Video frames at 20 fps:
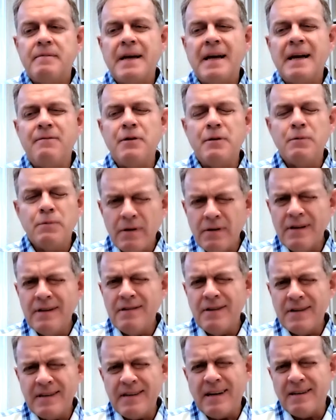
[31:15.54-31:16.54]
have we
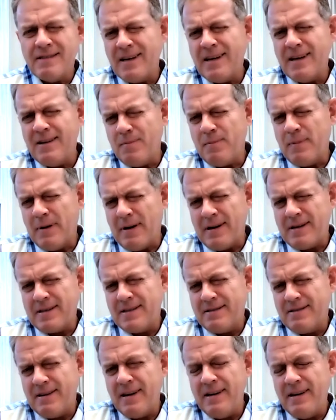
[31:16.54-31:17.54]
really looked outside of the
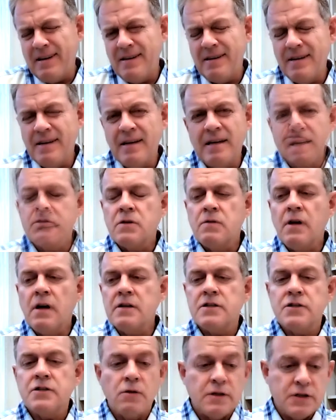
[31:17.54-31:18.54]
box, right? So
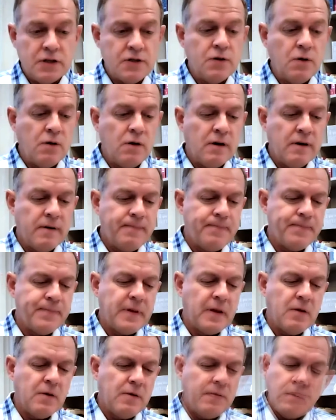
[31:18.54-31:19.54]
long story short,
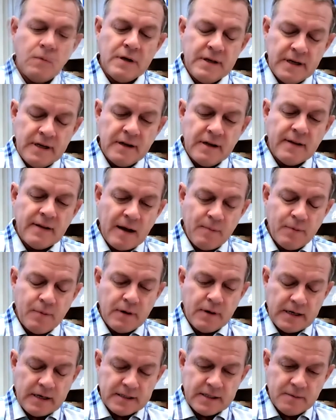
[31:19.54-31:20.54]
we did a
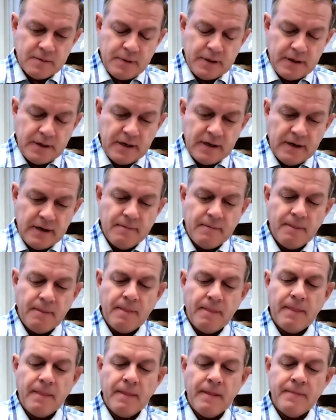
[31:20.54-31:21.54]
laparoscopy
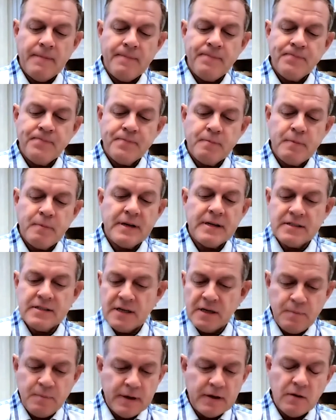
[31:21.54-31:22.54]
because
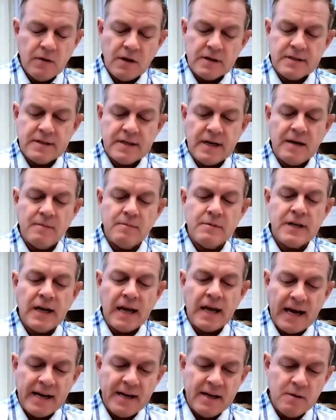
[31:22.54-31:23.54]
it had been a long time.
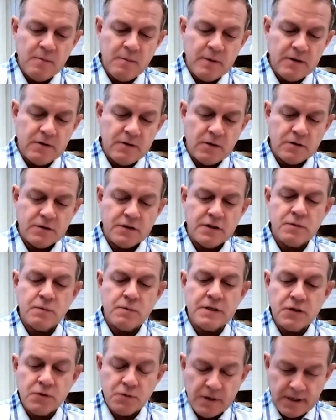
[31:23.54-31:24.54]
She had endometriosis.
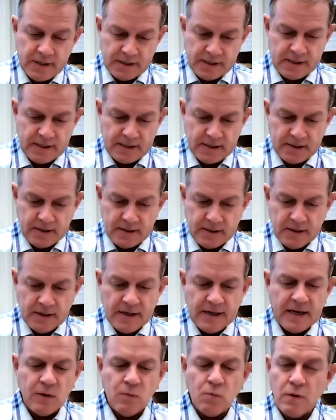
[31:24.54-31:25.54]
We treated it.
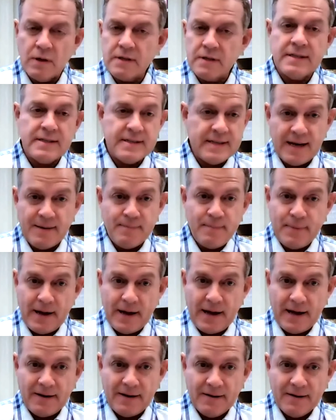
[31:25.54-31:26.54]
It wasn't that
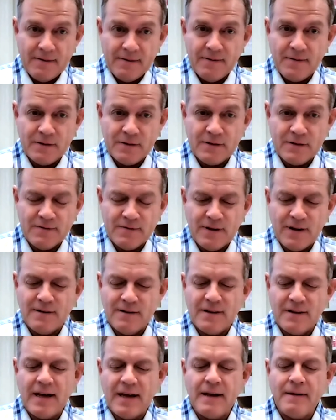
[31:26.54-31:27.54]
bad, first of
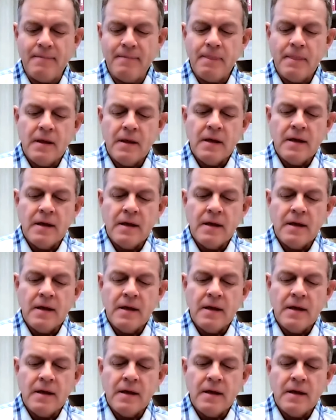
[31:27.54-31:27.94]
all, okay?